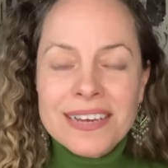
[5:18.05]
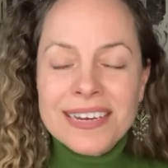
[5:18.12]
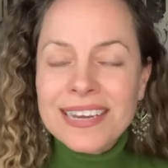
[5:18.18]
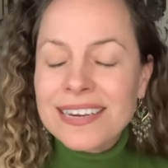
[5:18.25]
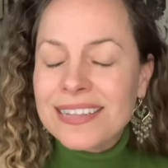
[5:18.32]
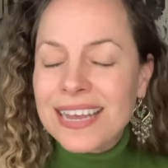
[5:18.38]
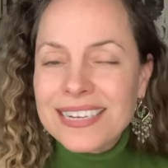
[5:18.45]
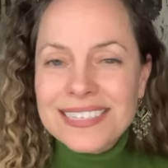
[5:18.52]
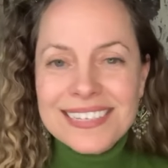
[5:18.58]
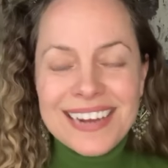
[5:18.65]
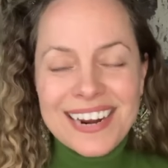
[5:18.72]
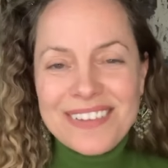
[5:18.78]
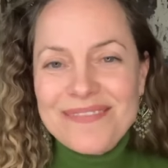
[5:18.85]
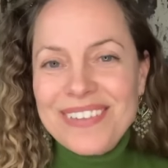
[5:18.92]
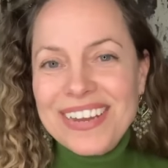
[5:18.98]
Again, that's
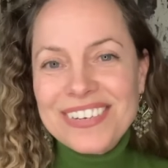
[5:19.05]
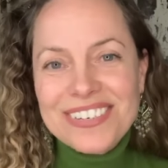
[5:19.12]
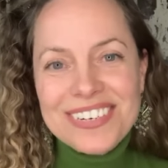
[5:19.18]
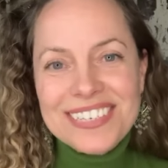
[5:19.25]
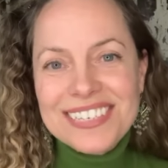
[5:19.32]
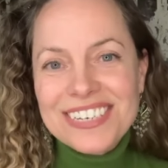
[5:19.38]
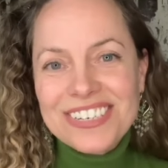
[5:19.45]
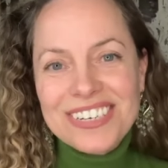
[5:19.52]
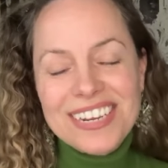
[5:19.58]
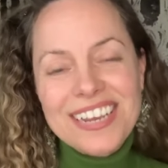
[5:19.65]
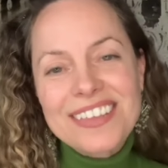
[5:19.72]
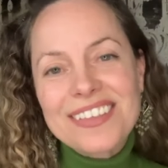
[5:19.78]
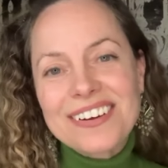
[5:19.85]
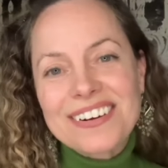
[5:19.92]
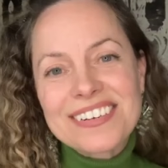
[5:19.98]
not a major decision
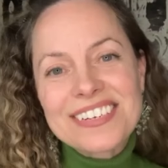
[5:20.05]
either.